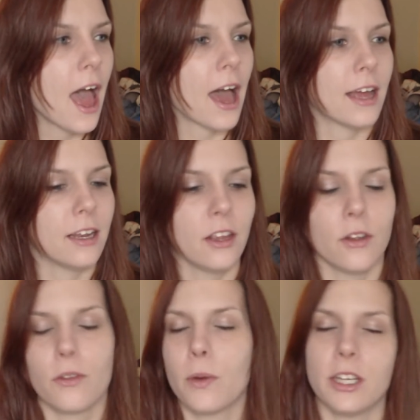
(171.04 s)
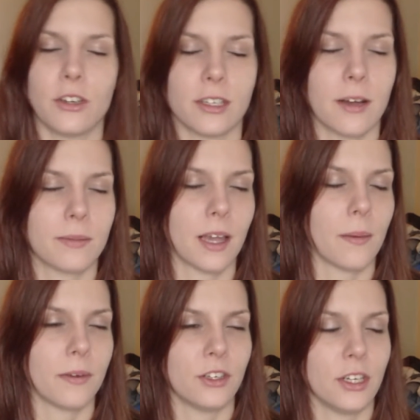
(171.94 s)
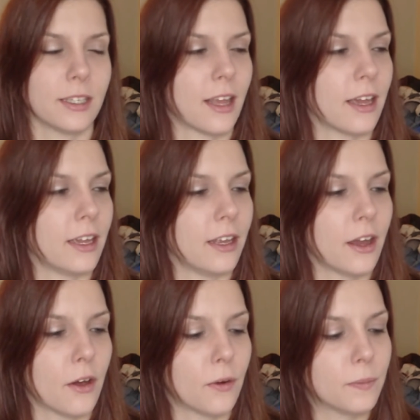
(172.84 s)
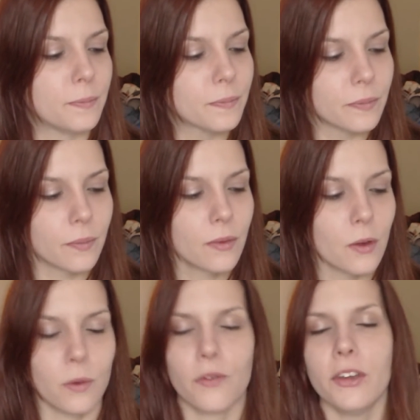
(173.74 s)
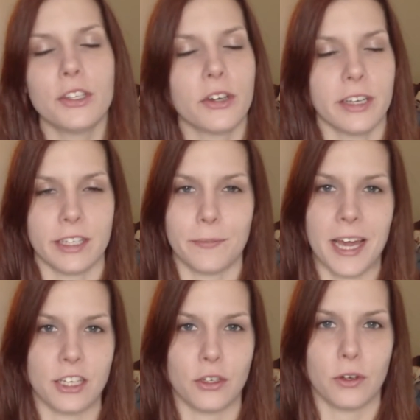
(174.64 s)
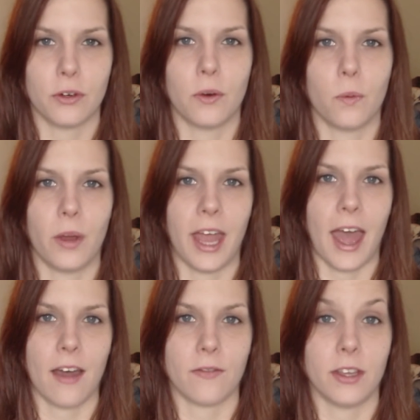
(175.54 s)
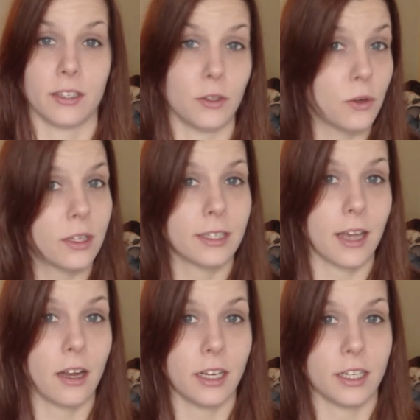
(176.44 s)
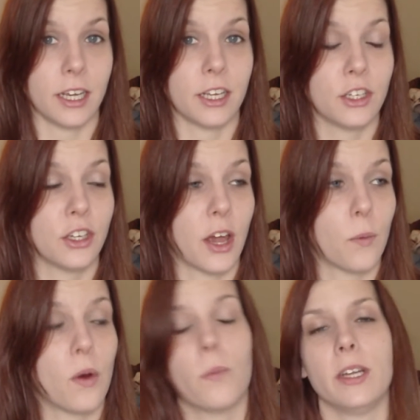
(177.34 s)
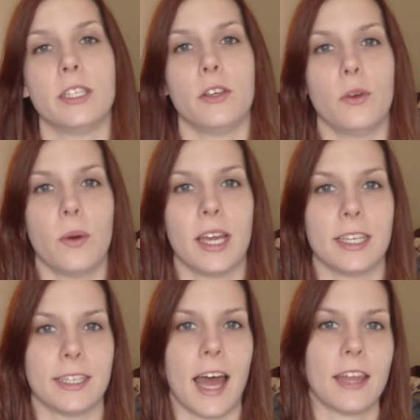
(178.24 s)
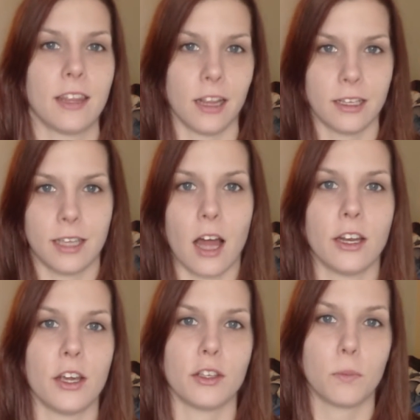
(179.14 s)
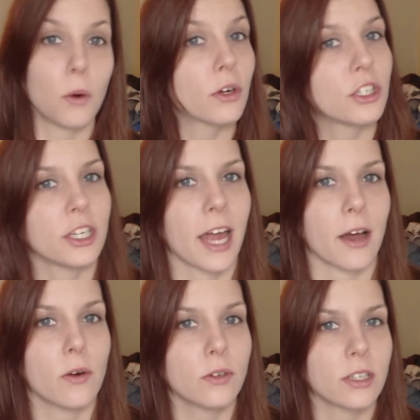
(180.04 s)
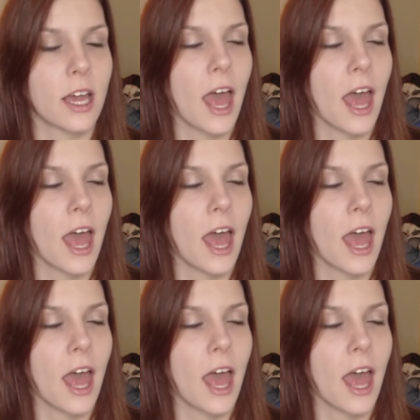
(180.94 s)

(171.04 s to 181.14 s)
And, you know, the waitress comes up and she's like, you know, we're featuring a special. We have this new lasagna dish, and what we do is that the lasagna is portioned out